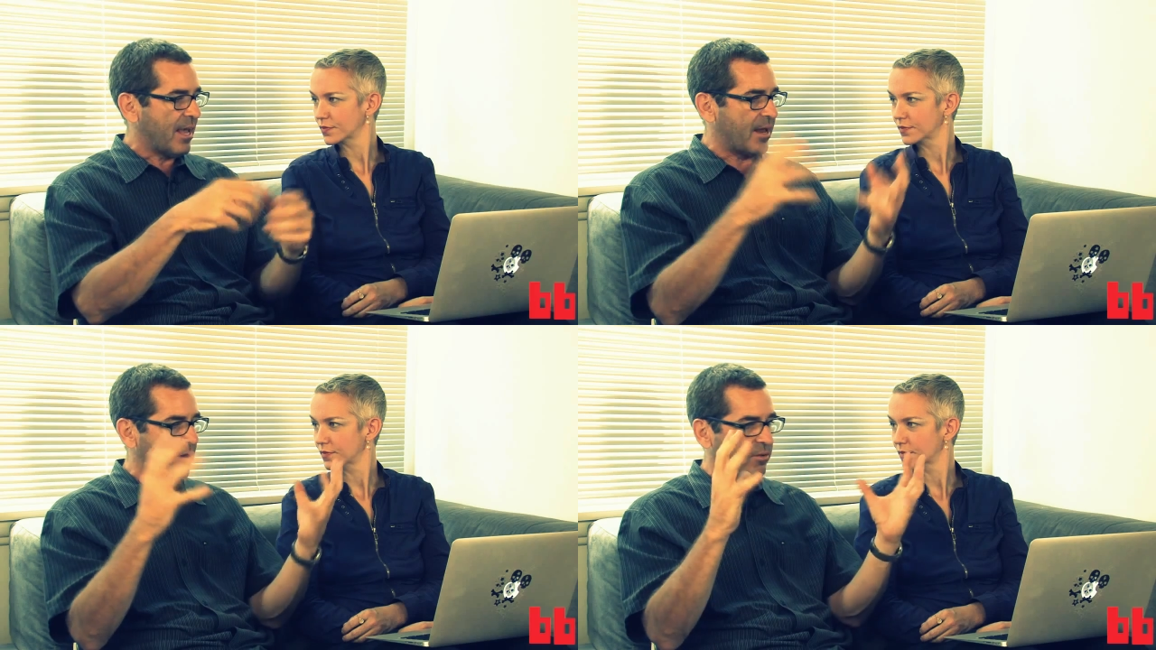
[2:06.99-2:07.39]

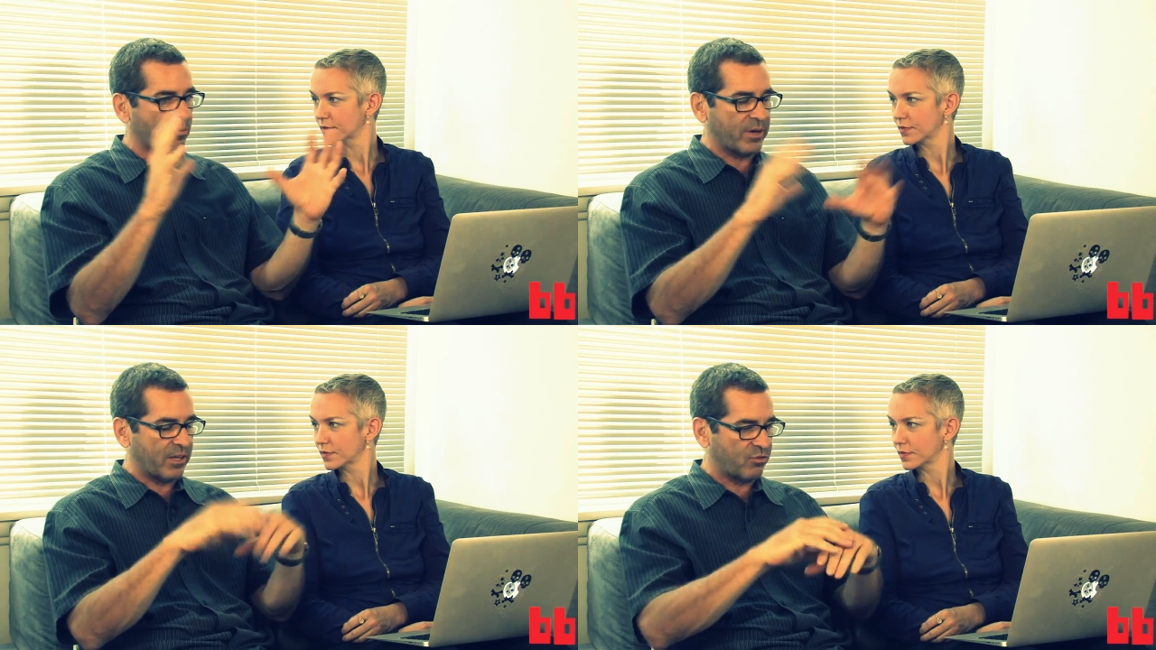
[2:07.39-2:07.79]
Speaker 1: And
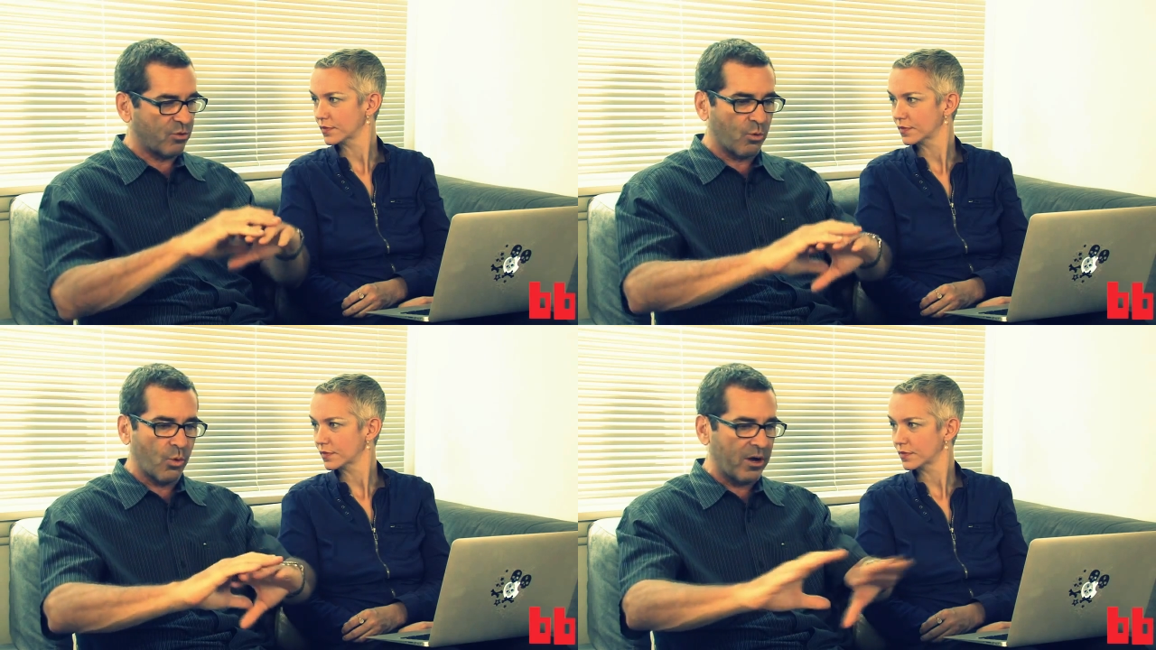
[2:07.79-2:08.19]
when
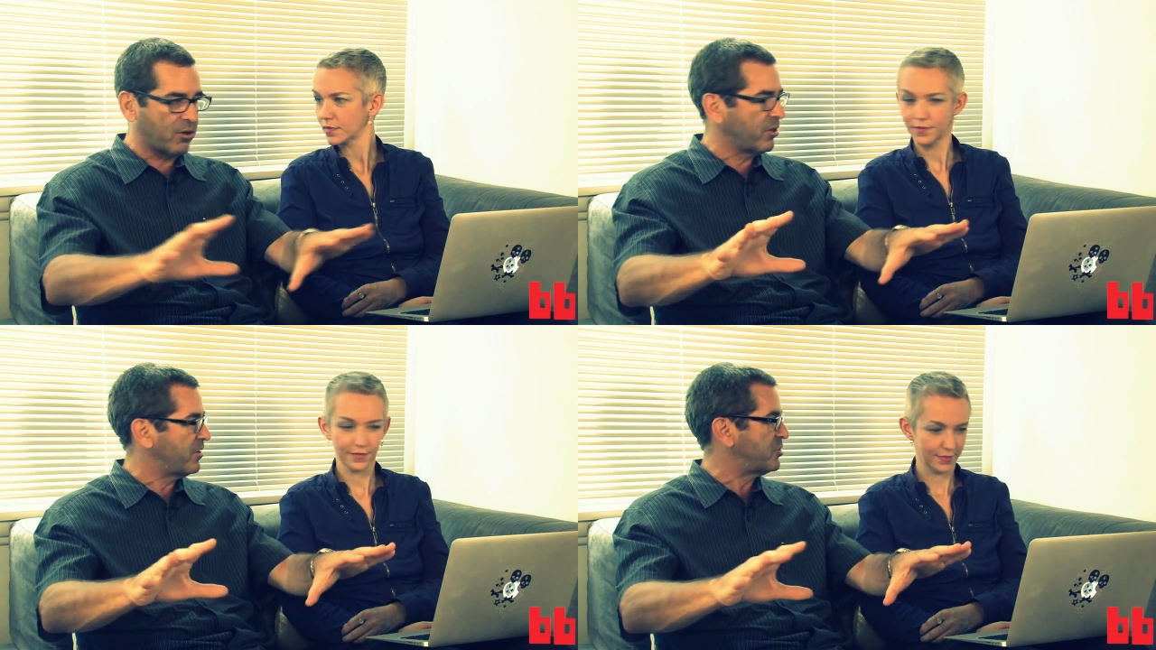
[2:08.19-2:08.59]
he's
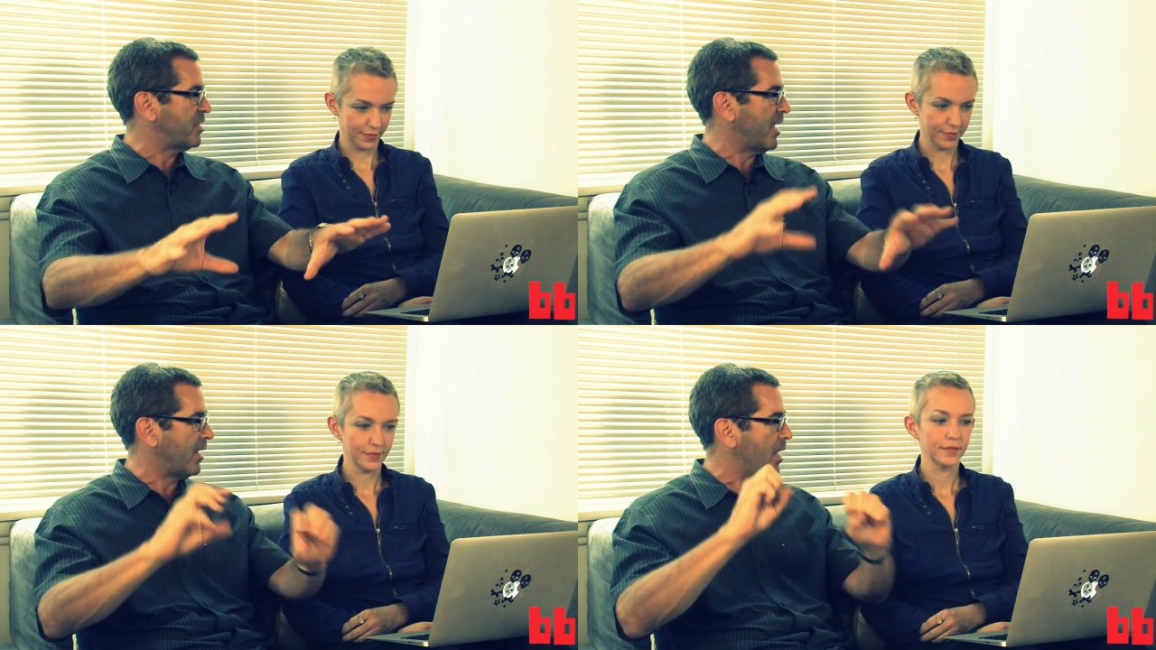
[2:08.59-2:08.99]
well clear of the
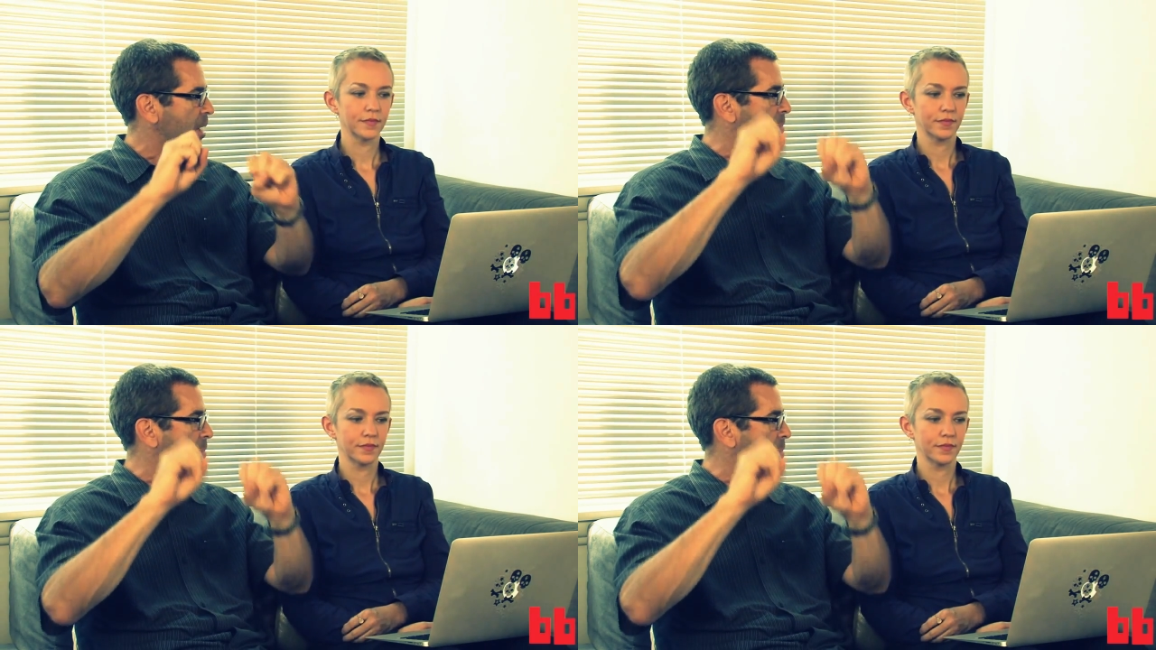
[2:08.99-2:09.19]
scene,